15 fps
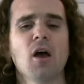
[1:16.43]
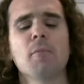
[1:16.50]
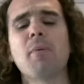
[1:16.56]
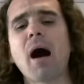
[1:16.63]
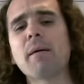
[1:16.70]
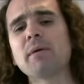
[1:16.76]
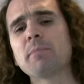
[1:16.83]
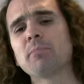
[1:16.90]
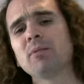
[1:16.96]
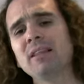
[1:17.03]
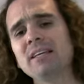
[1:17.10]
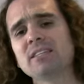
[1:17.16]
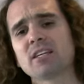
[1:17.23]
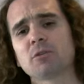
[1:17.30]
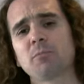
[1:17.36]
Bobby,
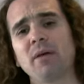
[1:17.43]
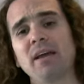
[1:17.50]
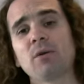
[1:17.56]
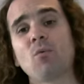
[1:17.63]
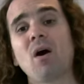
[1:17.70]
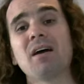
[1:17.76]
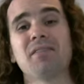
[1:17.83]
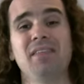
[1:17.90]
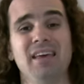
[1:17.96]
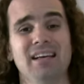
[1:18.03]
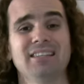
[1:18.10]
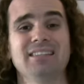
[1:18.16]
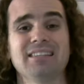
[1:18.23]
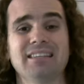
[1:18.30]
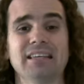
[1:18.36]
please explain why
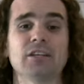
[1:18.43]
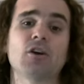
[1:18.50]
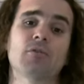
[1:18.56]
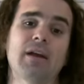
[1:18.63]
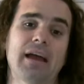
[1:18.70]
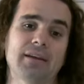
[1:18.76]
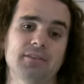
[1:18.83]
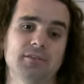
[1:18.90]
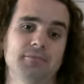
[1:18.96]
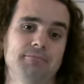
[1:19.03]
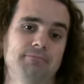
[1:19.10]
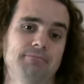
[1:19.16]
this is incorrect.